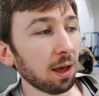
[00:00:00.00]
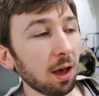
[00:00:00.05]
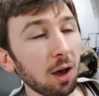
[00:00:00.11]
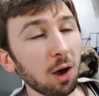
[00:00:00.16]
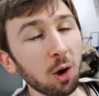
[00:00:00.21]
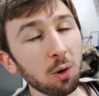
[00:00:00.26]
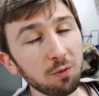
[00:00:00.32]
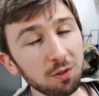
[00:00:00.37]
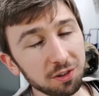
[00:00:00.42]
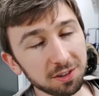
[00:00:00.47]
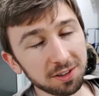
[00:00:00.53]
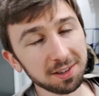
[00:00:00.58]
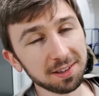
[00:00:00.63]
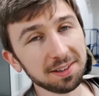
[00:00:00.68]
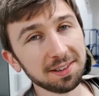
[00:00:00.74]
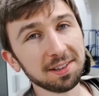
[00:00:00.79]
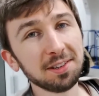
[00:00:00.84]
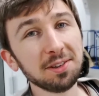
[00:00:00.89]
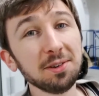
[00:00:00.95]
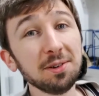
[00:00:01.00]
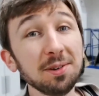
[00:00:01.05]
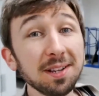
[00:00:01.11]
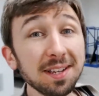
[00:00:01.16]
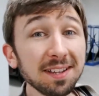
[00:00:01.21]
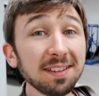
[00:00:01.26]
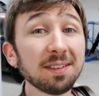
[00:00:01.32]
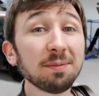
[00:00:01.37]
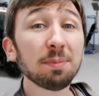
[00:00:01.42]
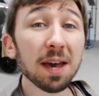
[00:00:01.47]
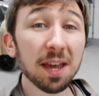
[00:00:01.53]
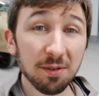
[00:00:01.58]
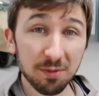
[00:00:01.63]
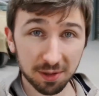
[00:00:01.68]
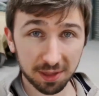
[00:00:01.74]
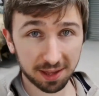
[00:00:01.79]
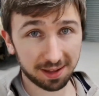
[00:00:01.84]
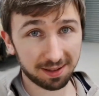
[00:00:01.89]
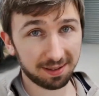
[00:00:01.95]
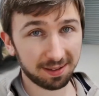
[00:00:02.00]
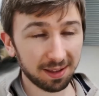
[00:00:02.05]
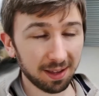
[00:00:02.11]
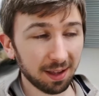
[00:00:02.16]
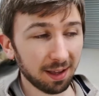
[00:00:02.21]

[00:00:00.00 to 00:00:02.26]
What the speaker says: Obviously, you need to pay for that.